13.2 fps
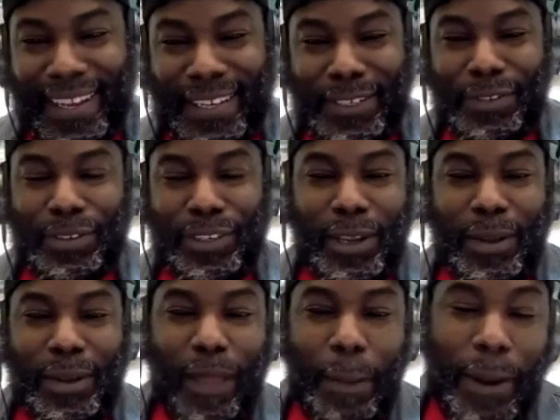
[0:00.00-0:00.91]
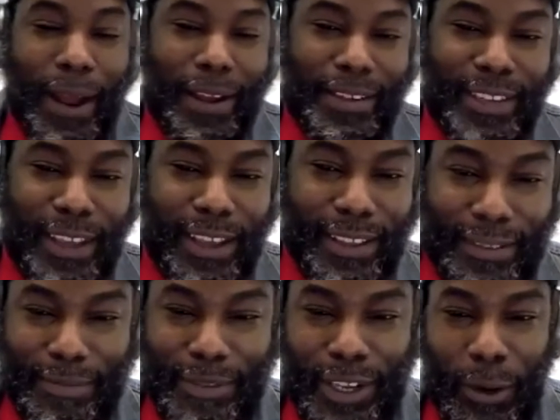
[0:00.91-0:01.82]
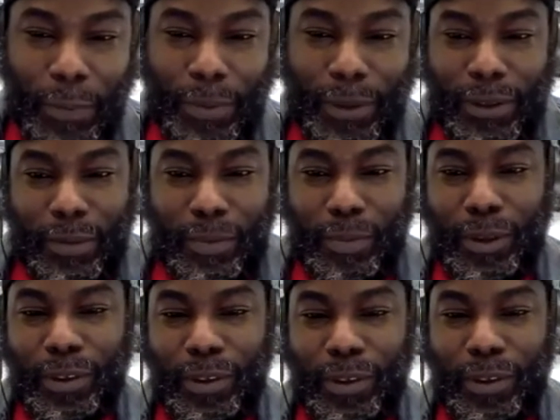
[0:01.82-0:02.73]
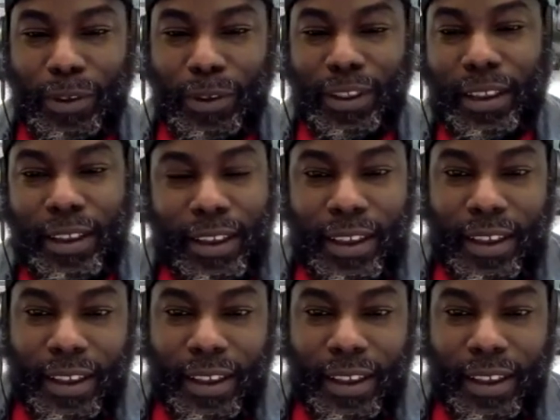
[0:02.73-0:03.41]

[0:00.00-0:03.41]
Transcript: dream? I probably say, you know, build, building,